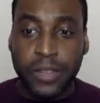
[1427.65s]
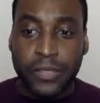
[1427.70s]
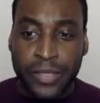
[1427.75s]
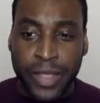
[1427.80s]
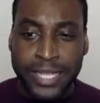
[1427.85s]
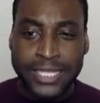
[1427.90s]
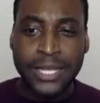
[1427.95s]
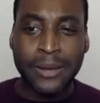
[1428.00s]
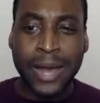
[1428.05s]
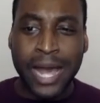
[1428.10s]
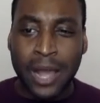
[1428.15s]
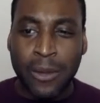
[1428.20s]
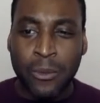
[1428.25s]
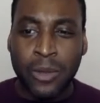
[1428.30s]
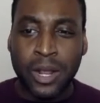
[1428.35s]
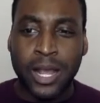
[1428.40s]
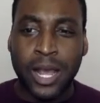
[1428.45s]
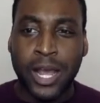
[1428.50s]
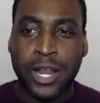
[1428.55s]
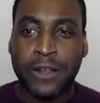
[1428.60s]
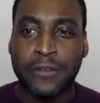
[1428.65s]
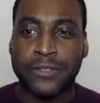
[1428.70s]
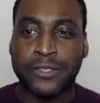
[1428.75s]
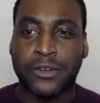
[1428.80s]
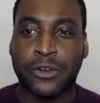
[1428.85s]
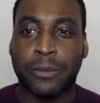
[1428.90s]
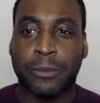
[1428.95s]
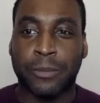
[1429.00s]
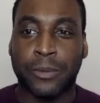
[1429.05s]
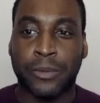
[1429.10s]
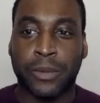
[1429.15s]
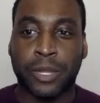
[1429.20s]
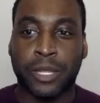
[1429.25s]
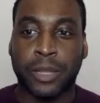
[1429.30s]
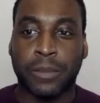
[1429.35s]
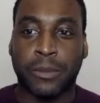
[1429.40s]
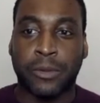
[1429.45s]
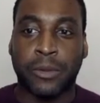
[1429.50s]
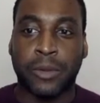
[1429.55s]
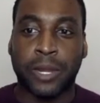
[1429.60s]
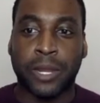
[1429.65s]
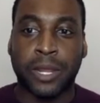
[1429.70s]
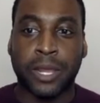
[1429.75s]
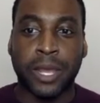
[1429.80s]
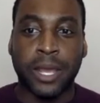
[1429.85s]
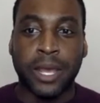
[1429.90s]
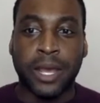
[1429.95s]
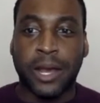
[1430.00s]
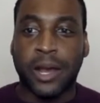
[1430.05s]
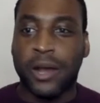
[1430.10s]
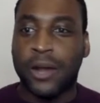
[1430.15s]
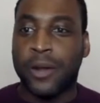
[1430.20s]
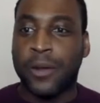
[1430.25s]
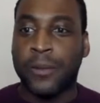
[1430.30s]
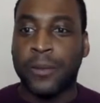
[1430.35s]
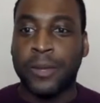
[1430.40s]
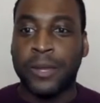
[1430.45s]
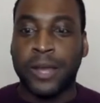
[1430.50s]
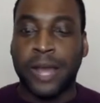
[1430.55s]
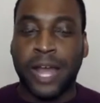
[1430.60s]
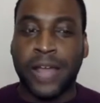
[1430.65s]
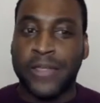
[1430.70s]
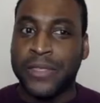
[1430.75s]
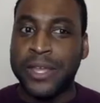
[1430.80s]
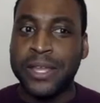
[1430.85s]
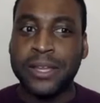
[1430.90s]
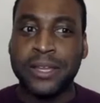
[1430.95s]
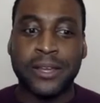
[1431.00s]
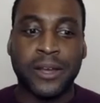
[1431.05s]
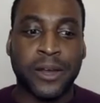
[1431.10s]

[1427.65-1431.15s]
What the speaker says: That's how I would kind of start building community. I think